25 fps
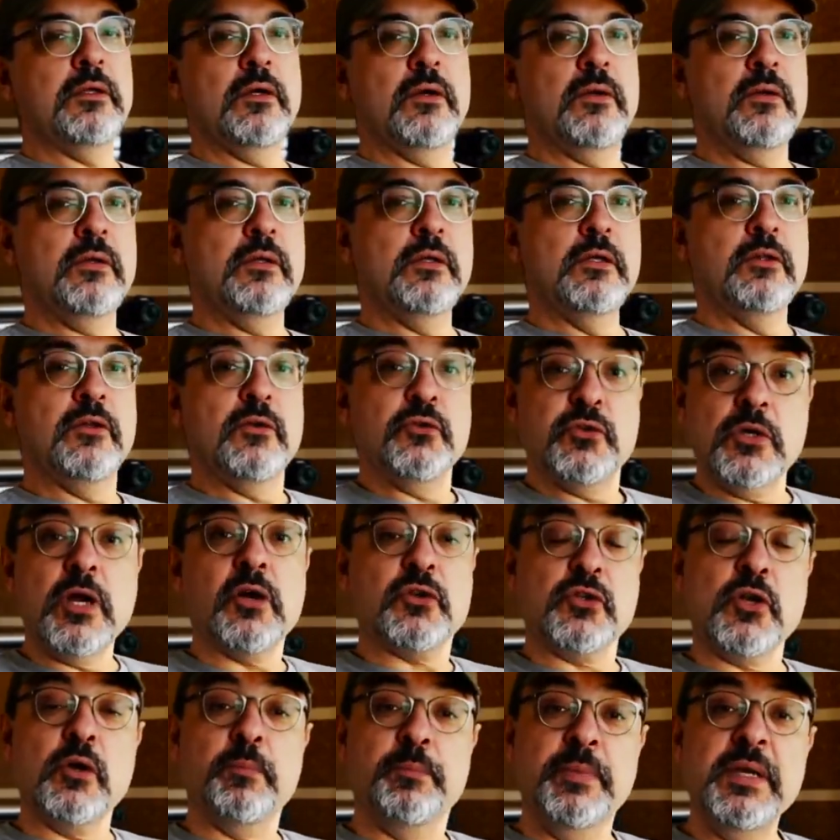You know, those
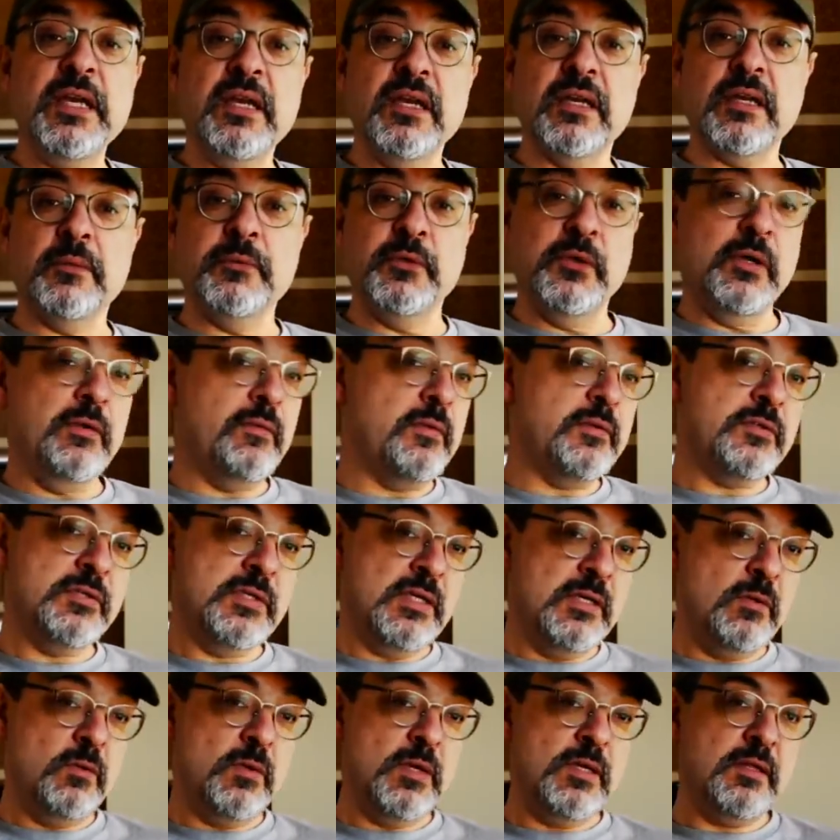dogs are big. I mean, you ever
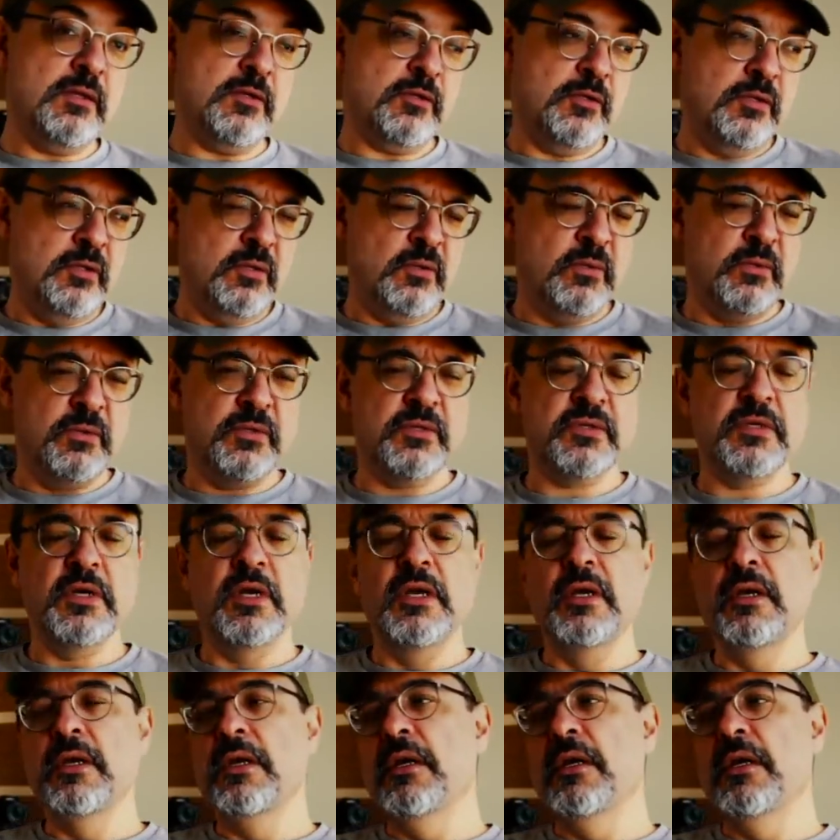seen one? They're huge.